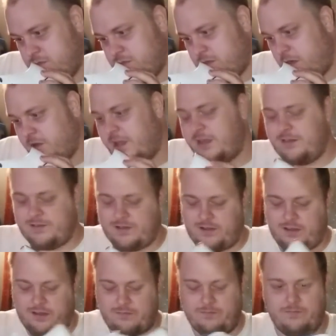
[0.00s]
Oh yeah, these are
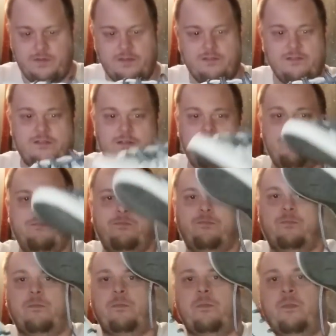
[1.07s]
them. These are them.
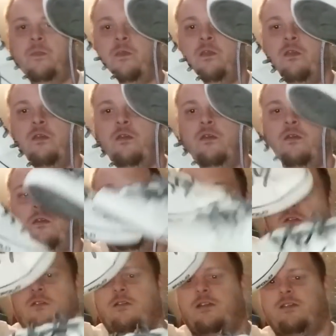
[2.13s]

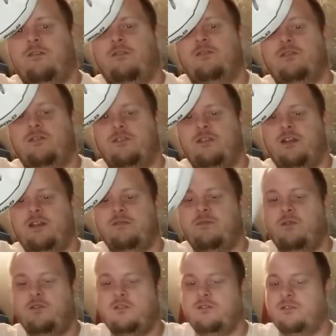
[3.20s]
Look at those. Those are nice
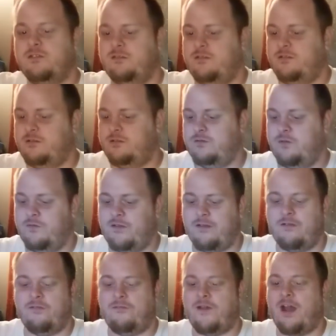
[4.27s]
polos. We've
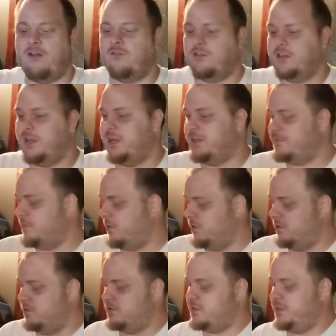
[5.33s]
never found really nice
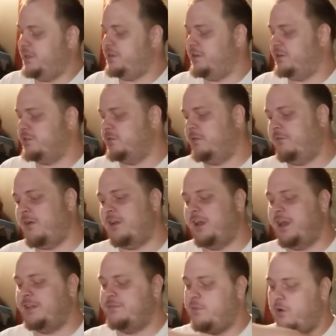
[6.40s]
polo sneakers. We found
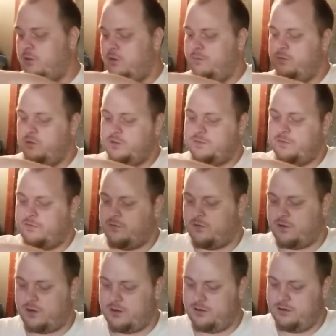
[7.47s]
nice polo boots
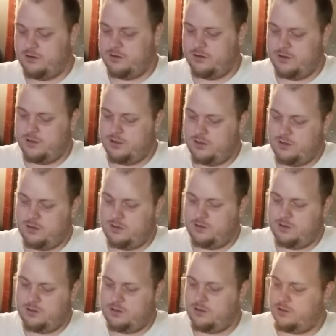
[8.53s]
before.
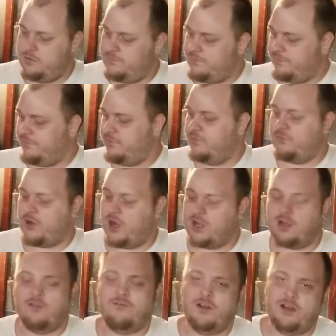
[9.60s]
If you've watched
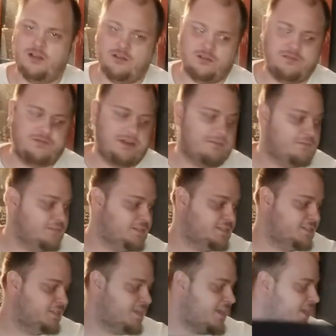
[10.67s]
our videos, you've definitely
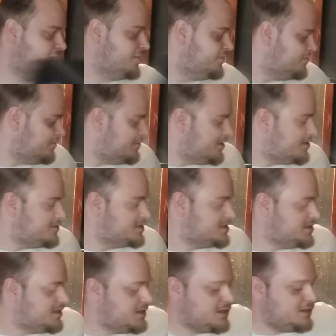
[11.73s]
seen that. That was
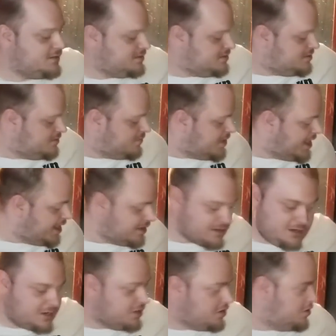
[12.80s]
uh, a while
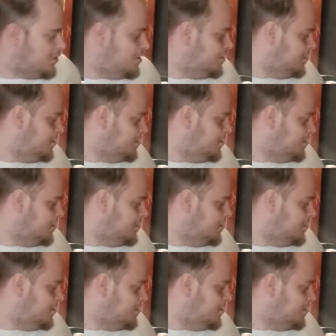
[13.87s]
ago,